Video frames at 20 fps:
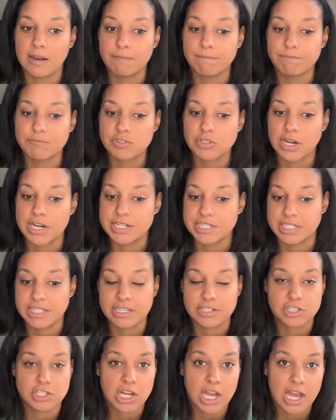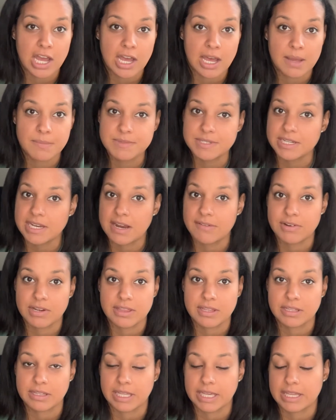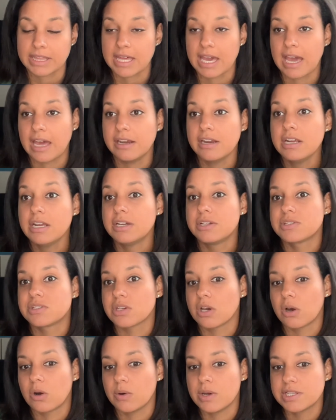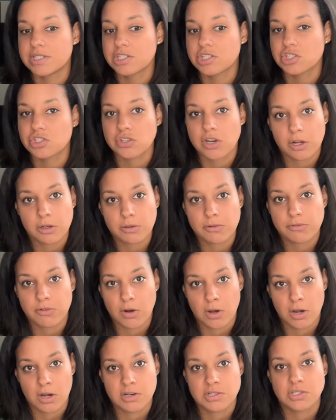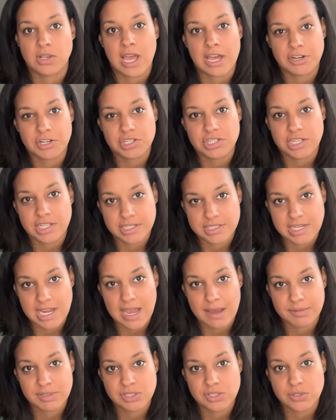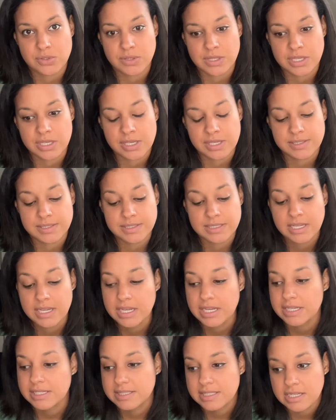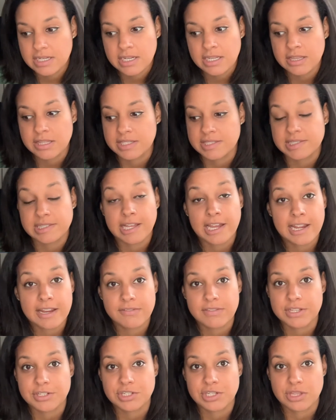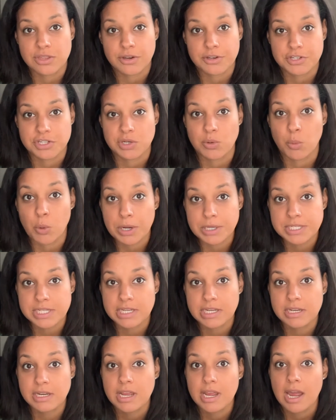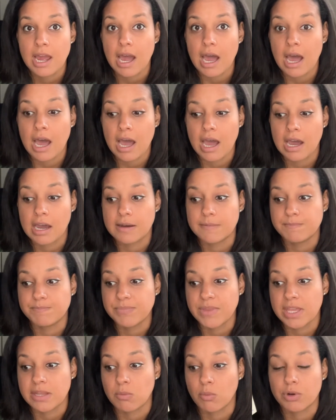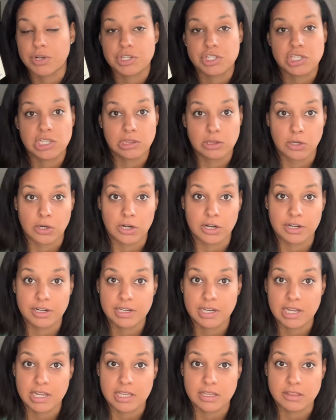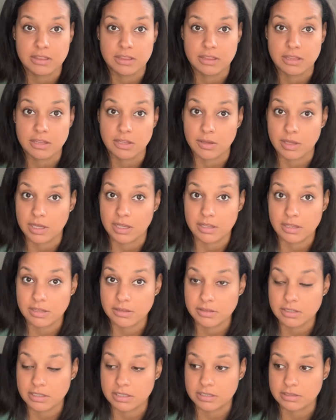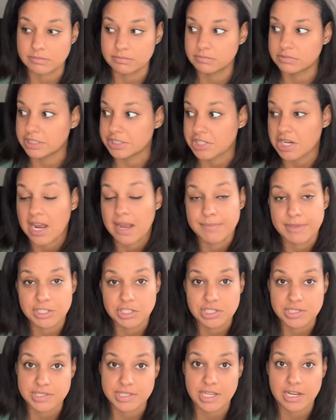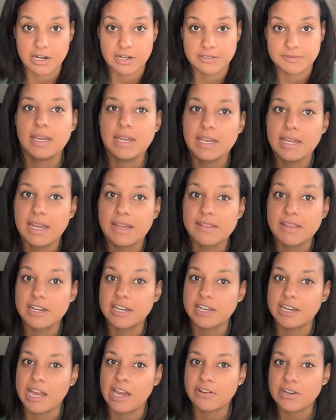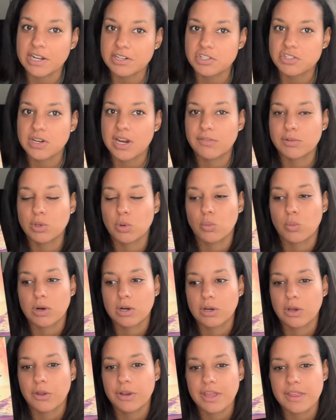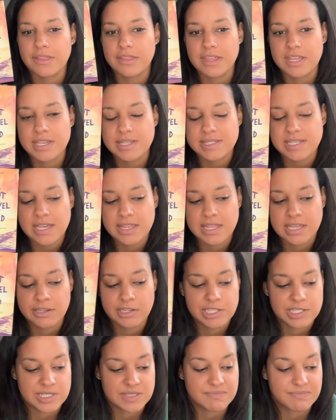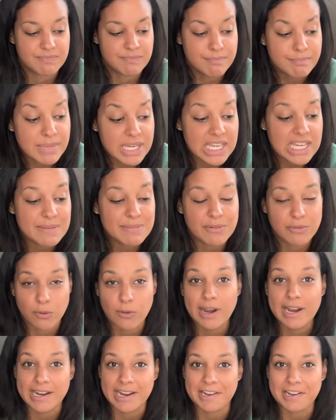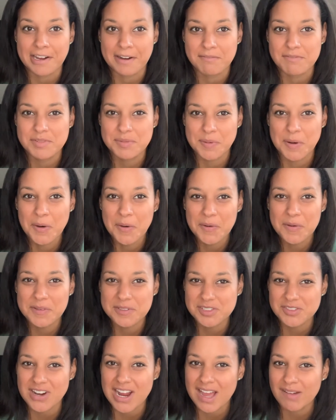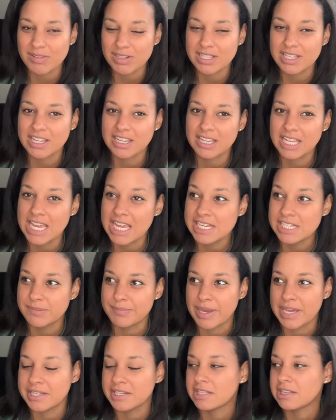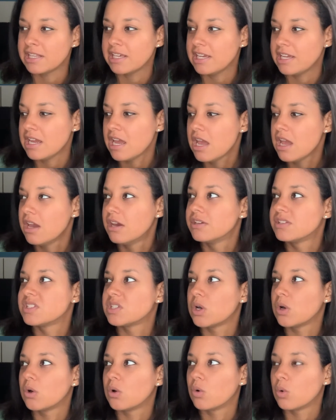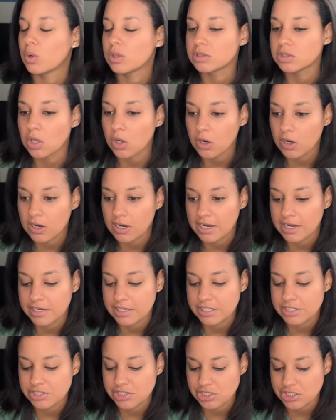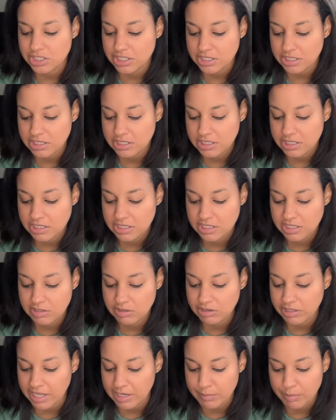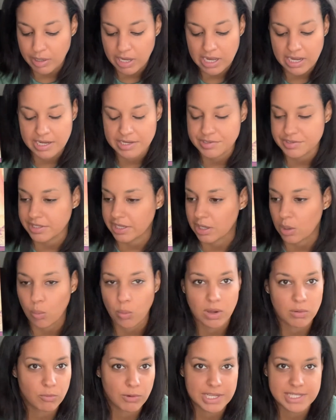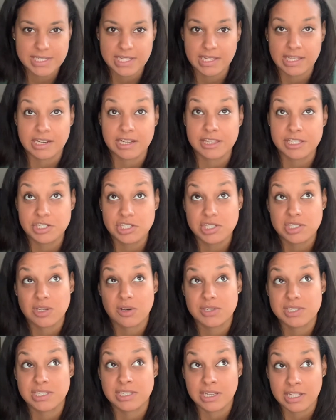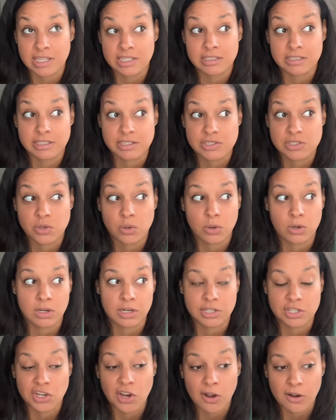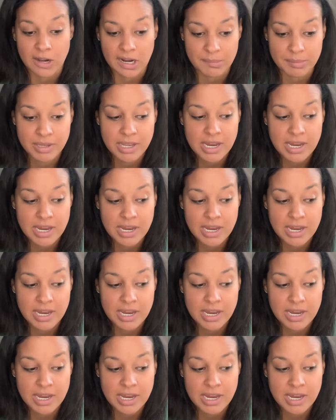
trying to get jobs and everything like that. So it's a struggle for her. So how does she adapt to this city, this life that she thought she wanted? And what does she learn in the time that she's there? And then in How Not to Travel the World, this I think is me before I got comfortable traveling independently. So Lauren, she like buys like a one-way ticket. I think she starts in England or in Europe,